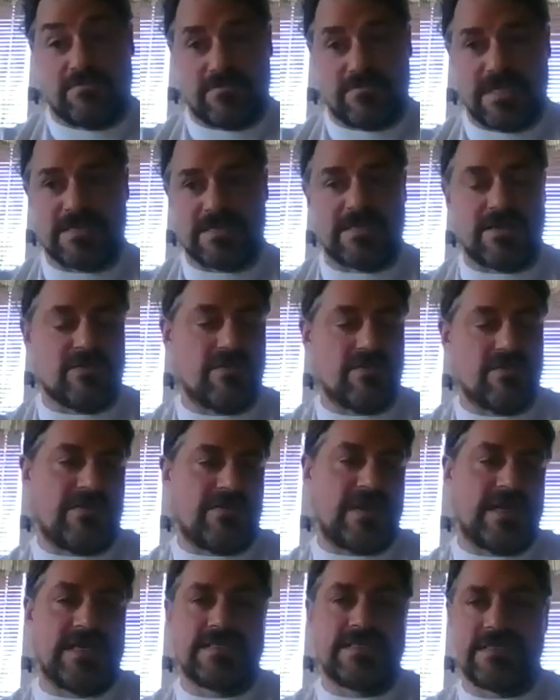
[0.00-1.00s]
let's say the
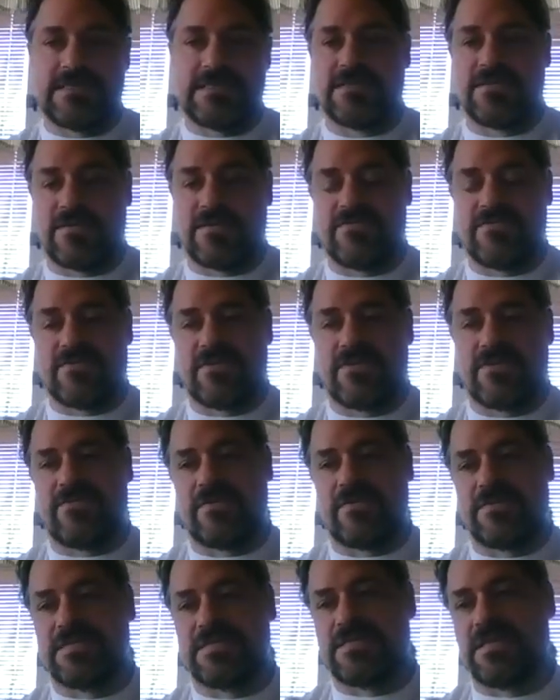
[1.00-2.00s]
fate of
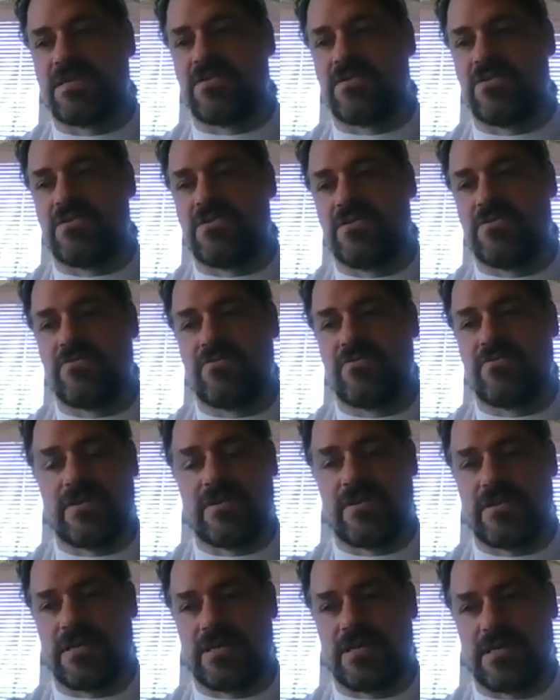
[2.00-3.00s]
pharmaceutical,
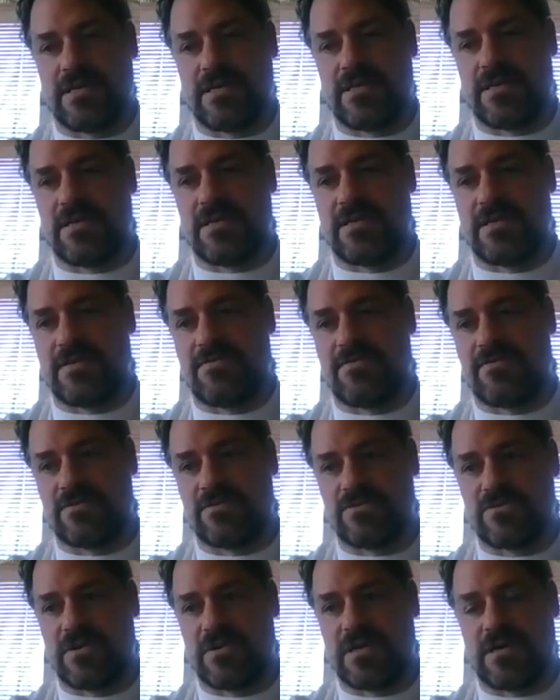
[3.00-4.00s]
whether they're
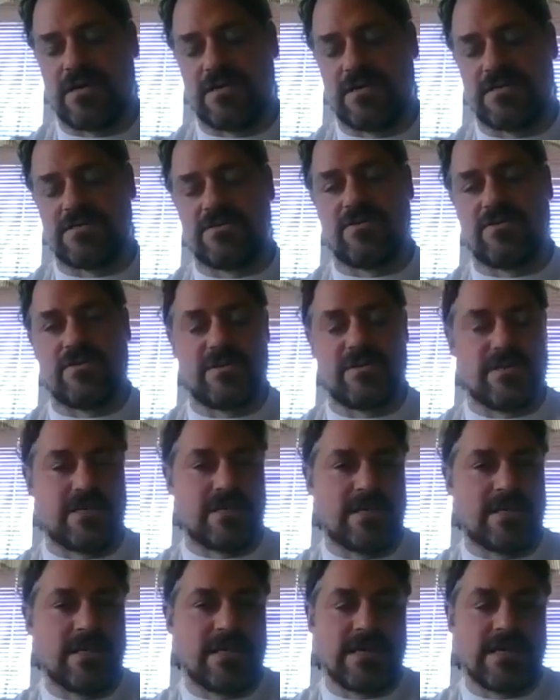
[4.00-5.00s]
photolyzed or they're